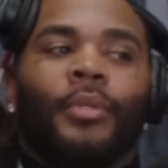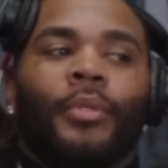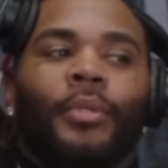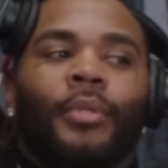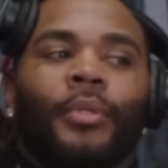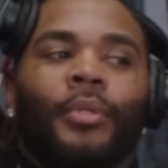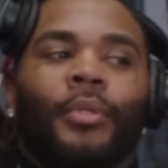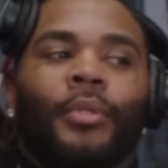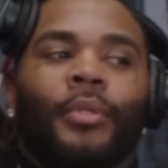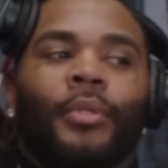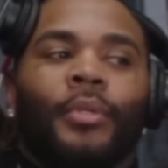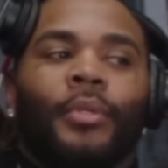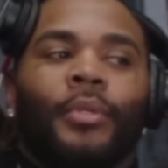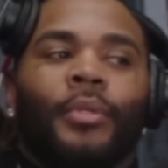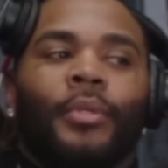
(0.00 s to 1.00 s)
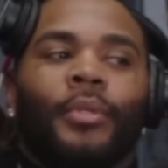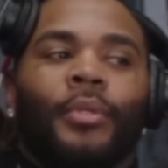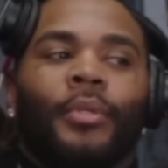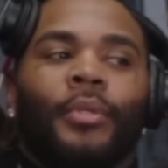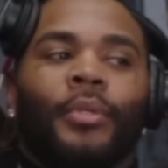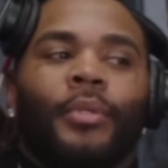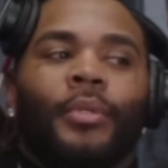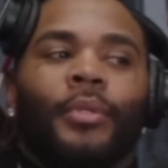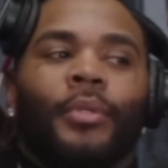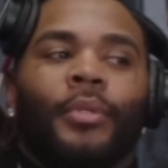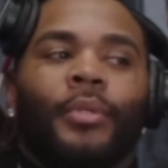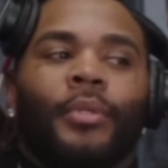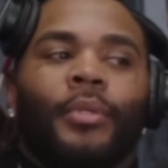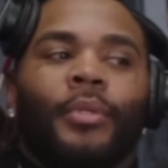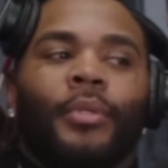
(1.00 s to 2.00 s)

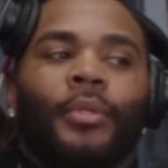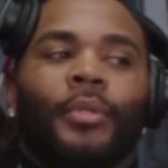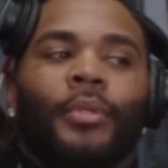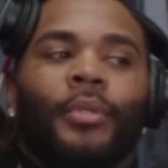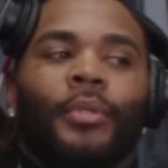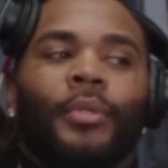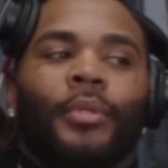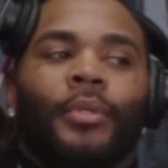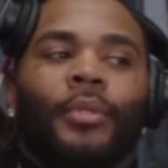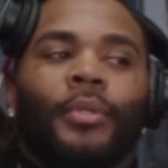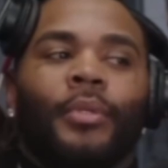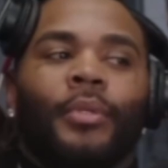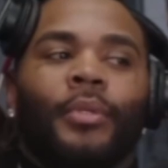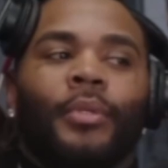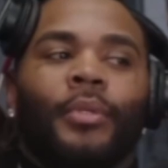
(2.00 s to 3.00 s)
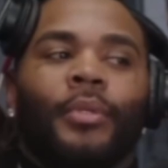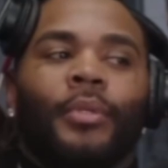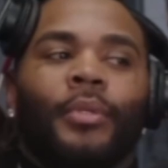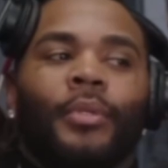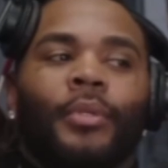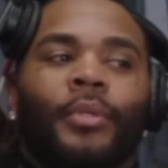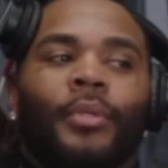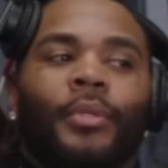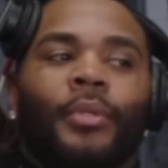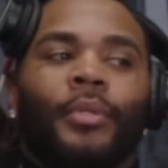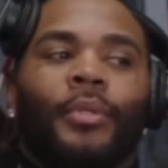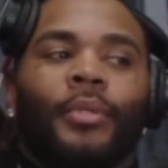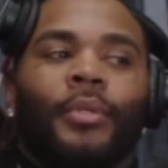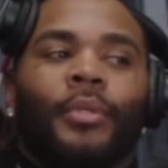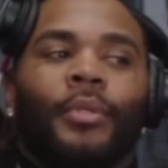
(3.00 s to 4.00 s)
No words are spoken by the person on screen.